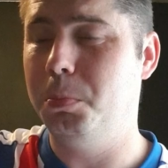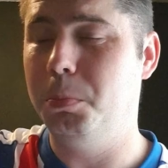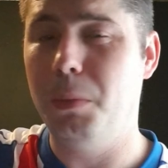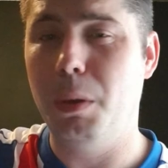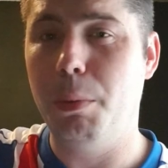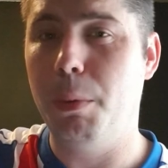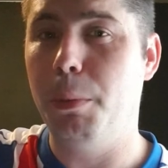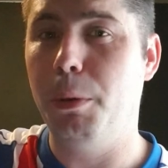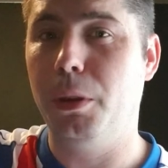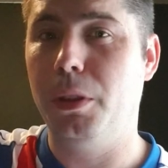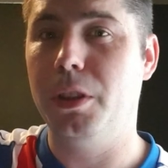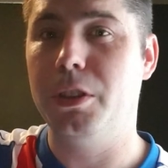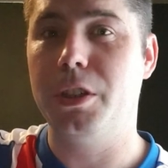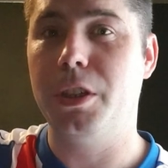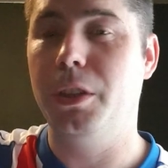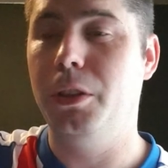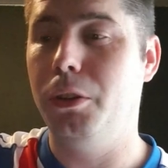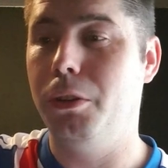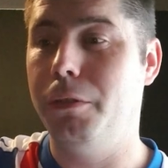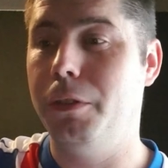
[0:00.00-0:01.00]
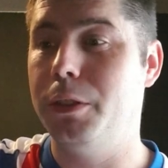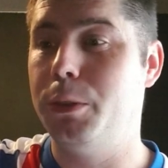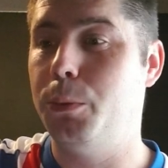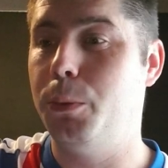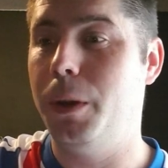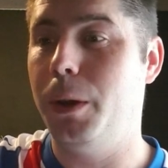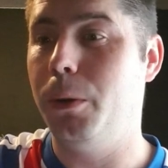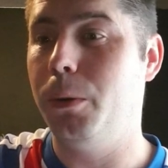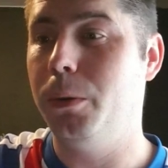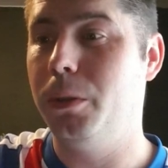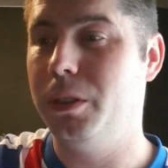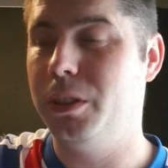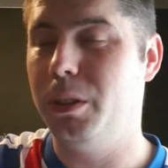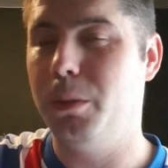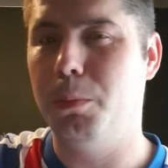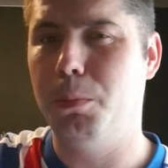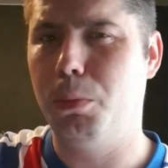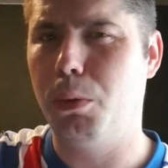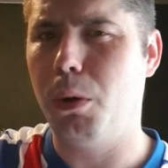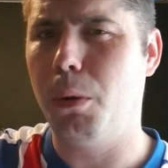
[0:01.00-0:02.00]
maybe book the Sunday off as well, because
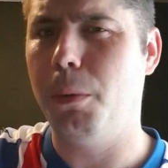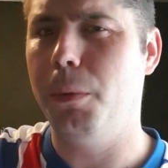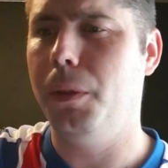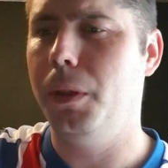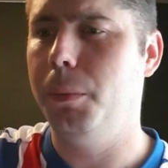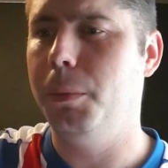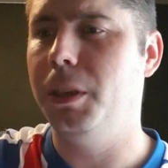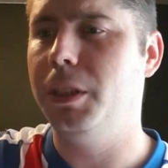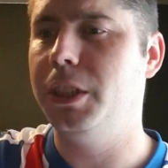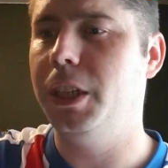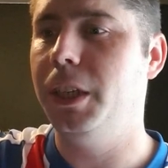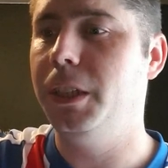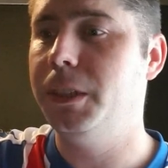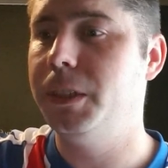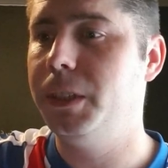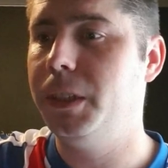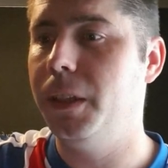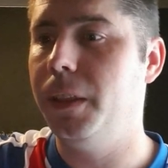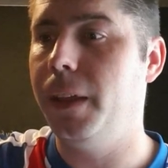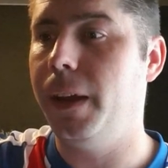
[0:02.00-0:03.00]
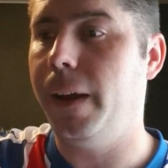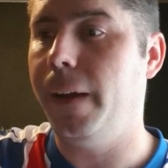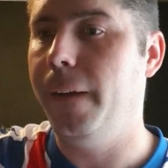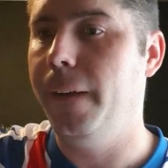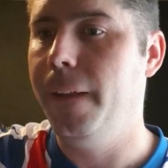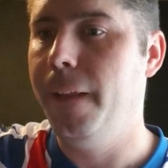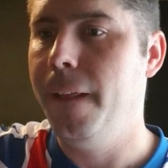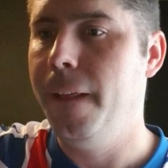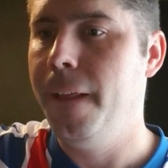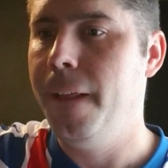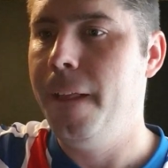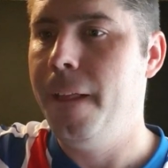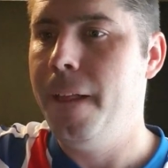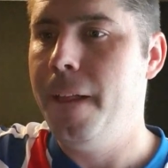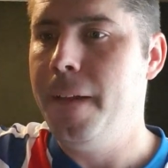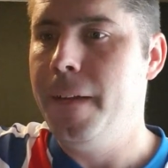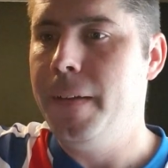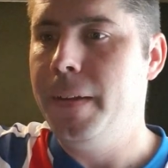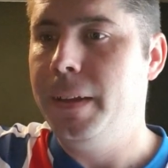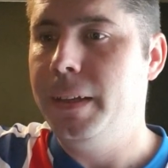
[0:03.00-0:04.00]
it'll probably be changed to that.
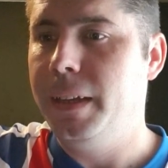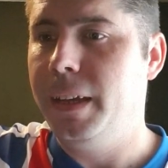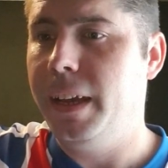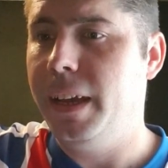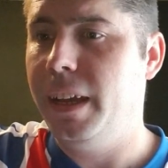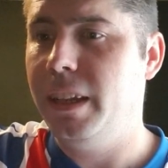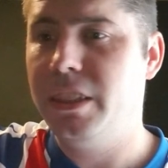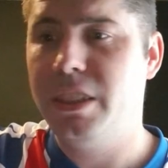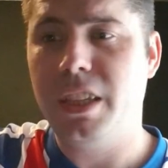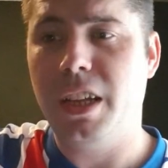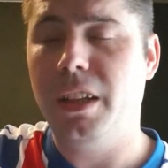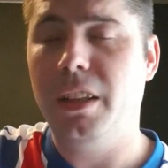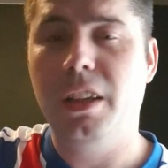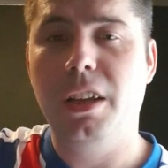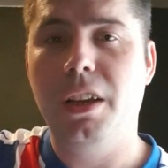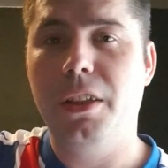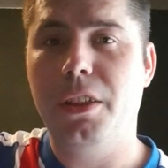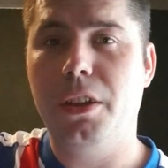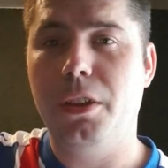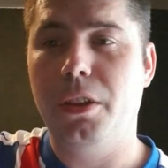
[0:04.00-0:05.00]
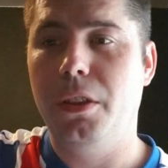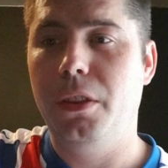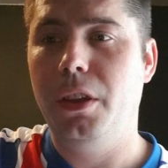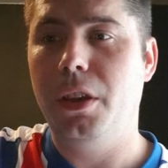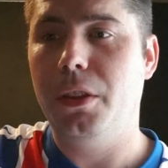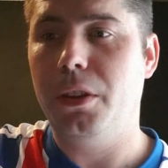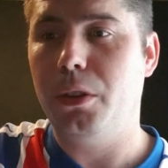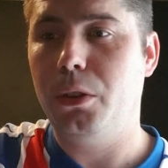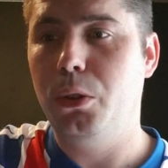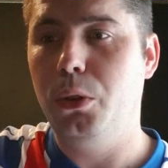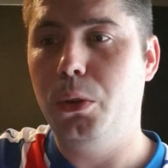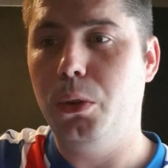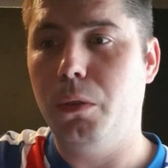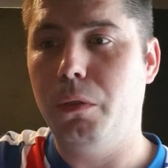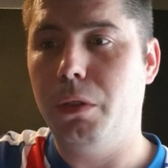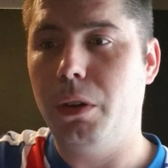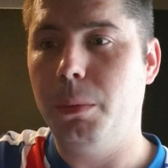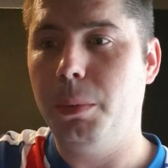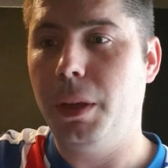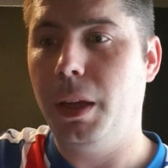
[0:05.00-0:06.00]
Incidentally, the other two Old
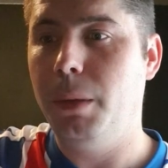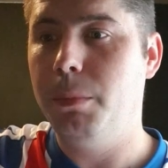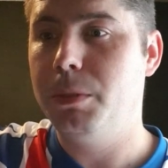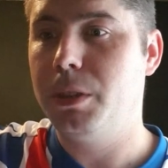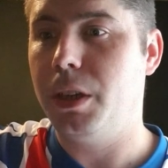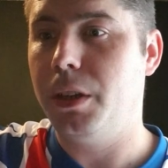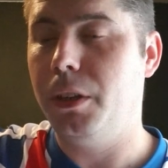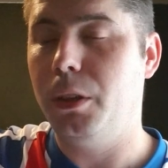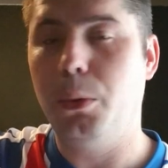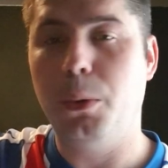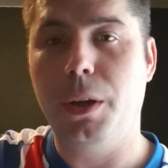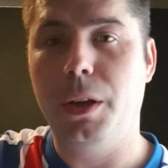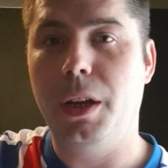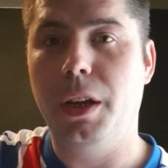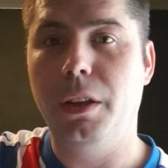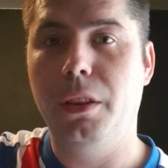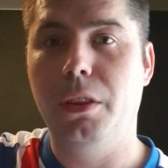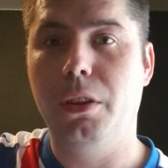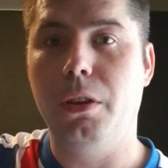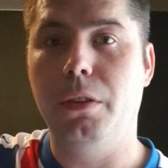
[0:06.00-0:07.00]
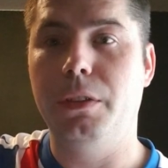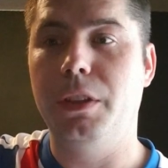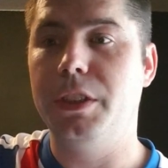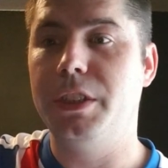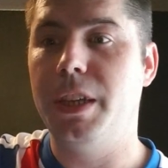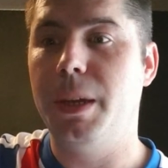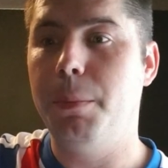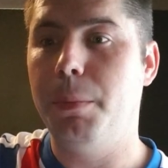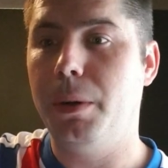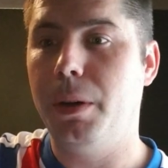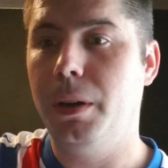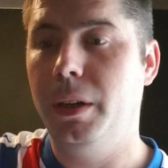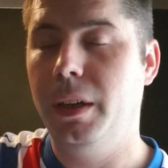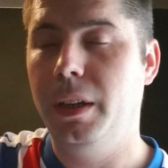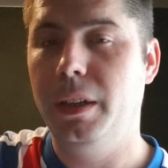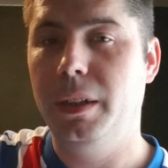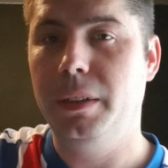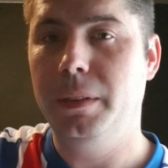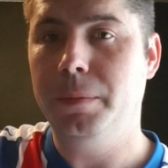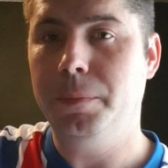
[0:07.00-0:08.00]
Firm games are the 29th of December.
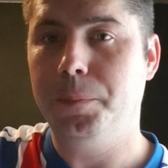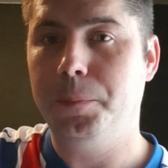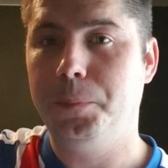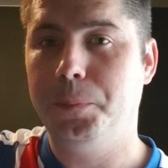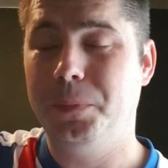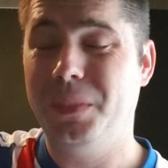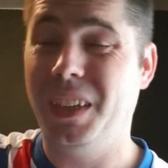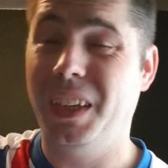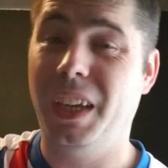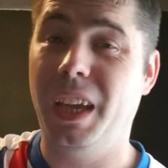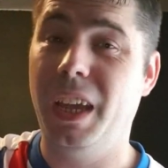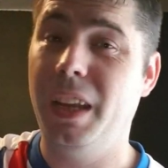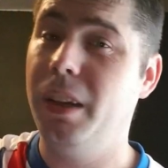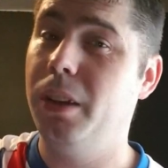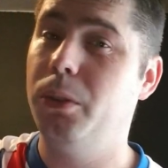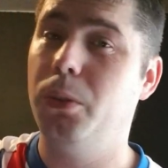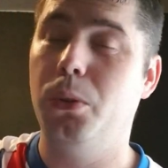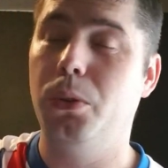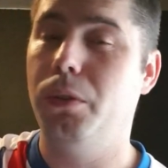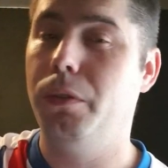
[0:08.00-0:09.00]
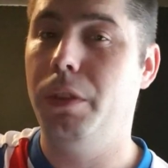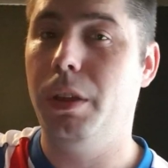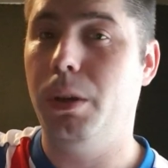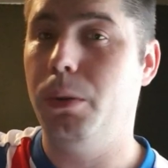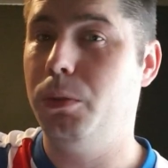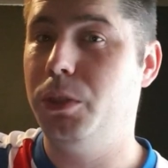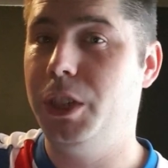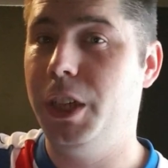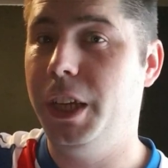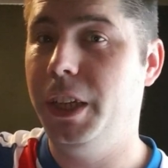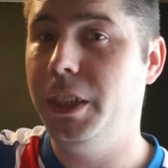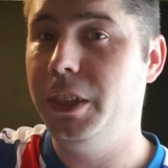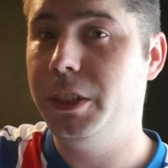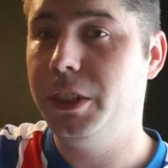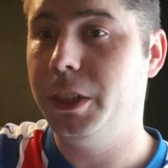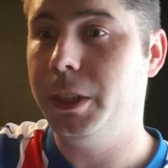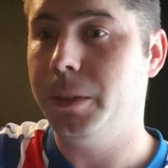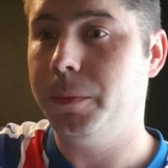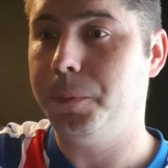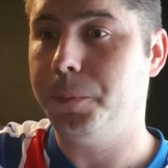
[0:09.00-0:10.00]
Again, I don't know if that'll
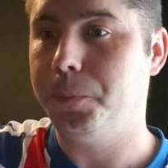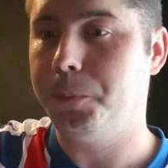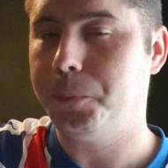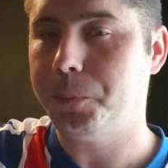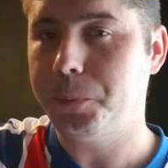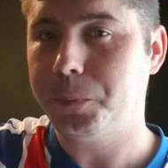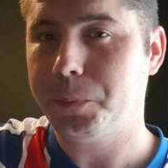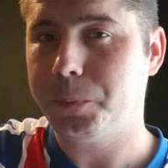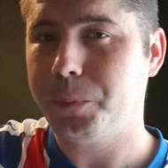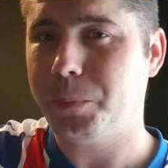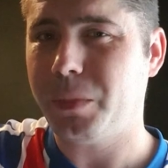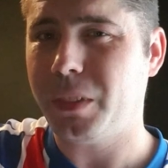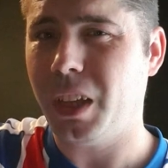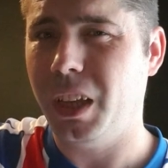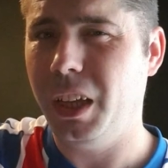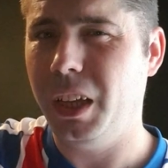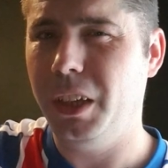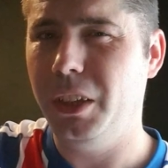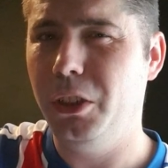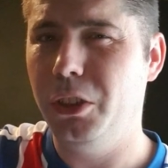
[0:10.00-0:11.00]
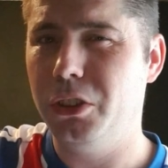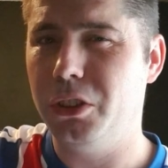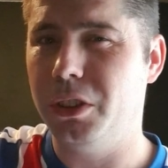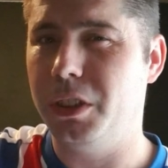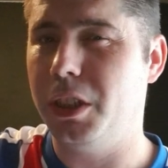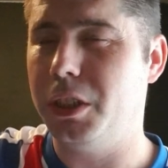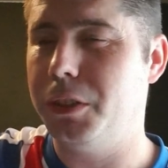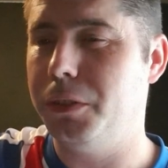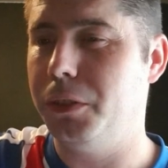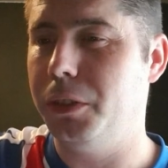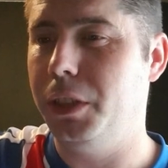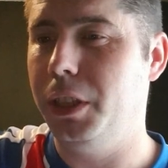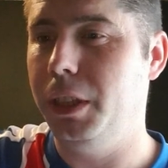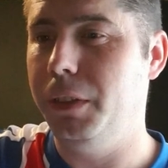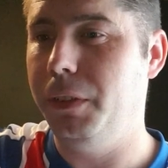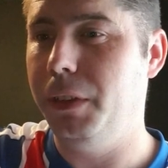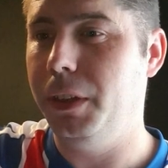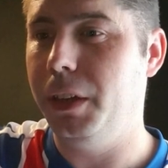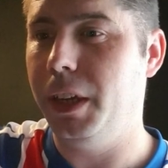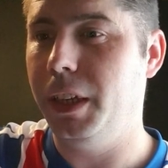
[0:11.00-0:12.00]
change. It usually does for
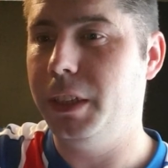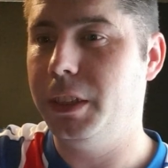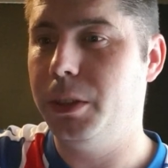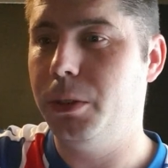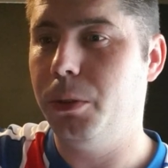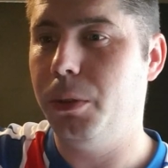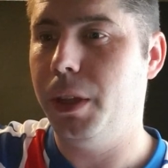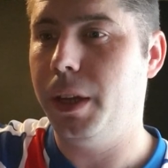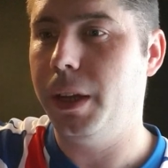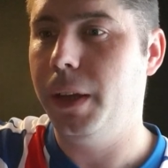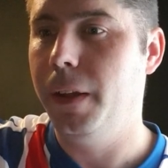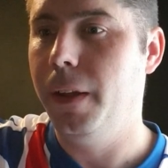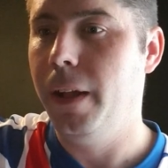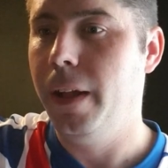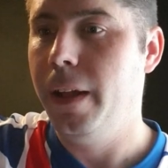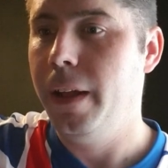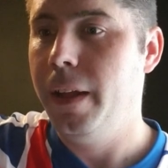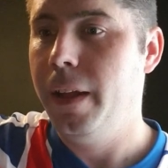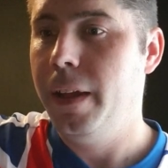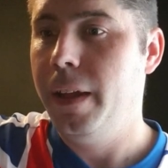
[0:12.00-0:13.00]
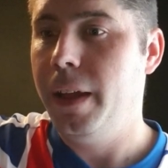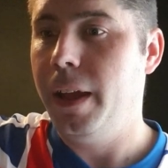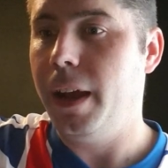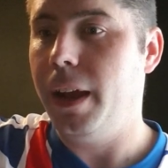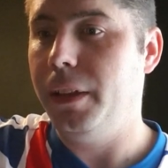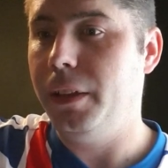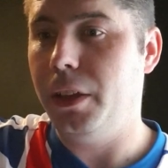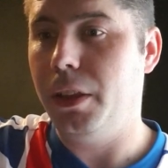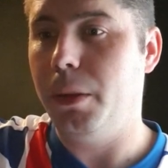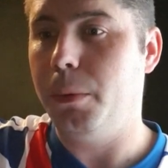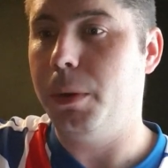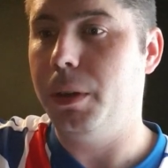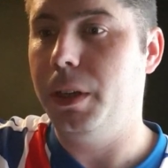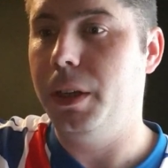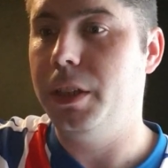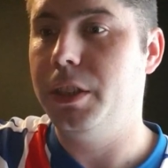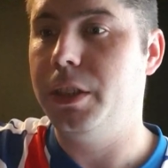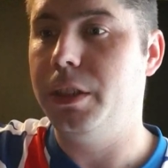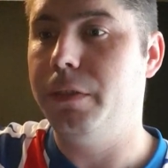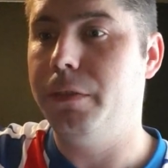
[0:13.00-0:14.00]
TV rights and all that. And the other one
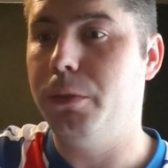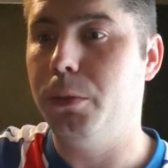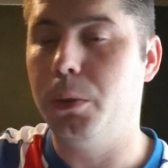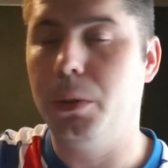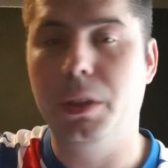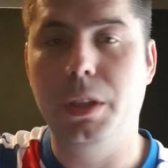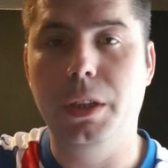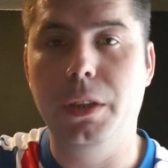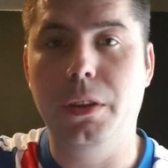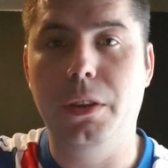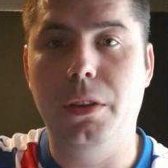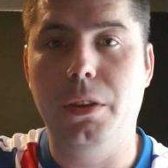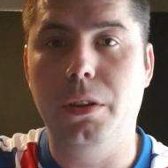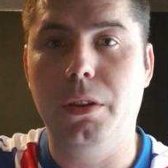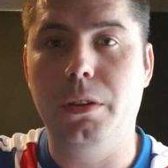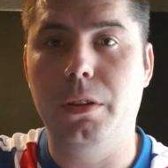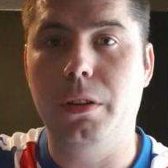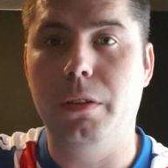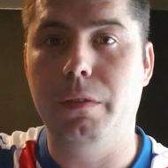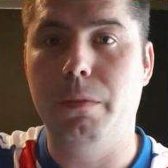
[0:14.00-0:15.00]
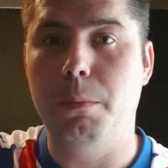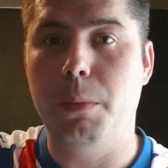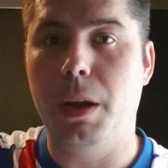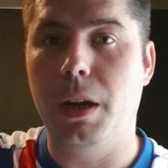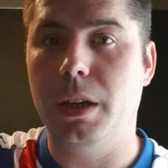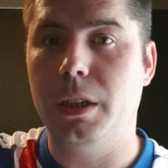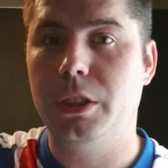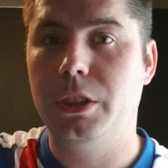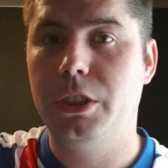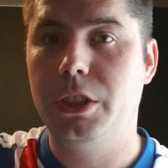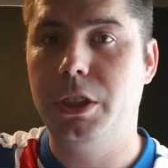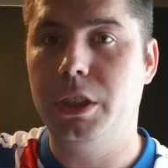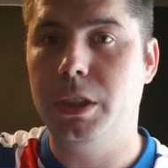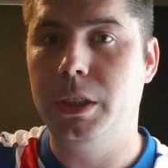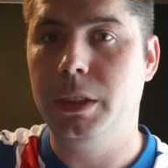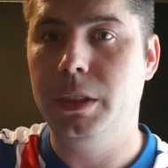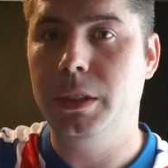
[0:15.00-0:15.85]
is the 14th of March.